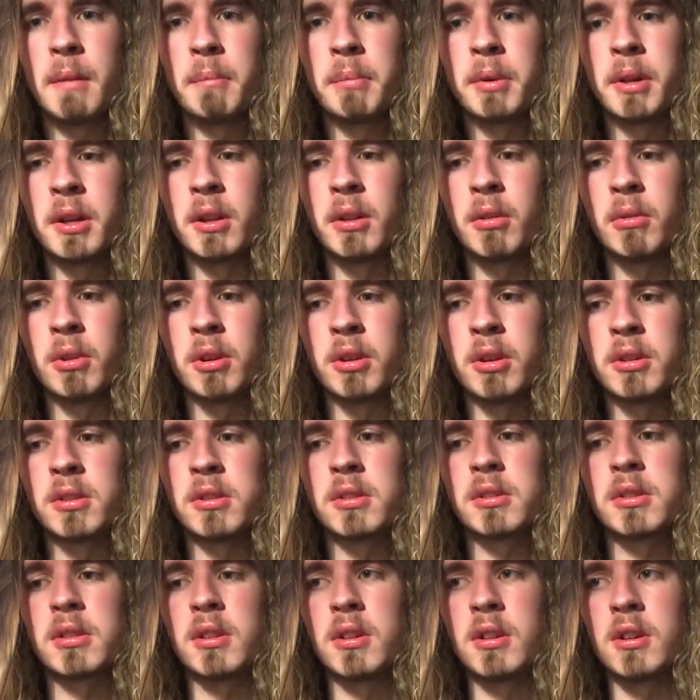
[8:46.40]
but
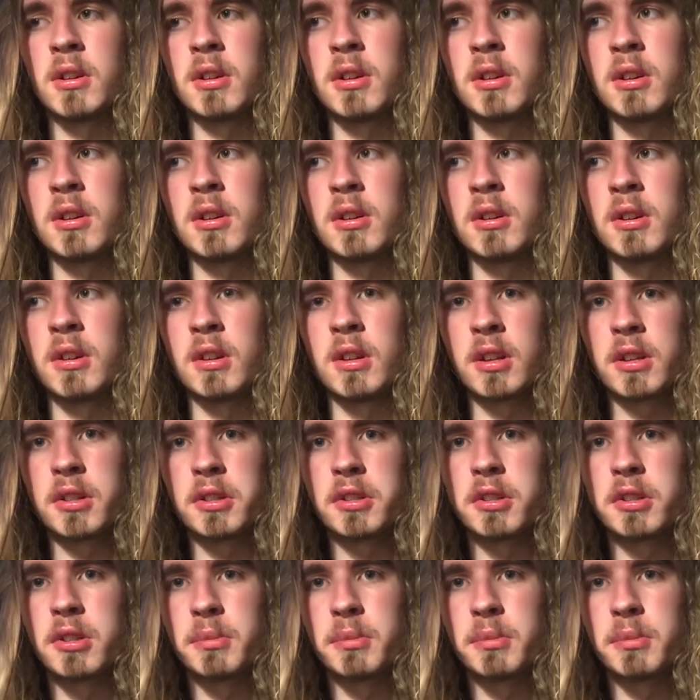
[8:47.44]
otherwise, uh, like and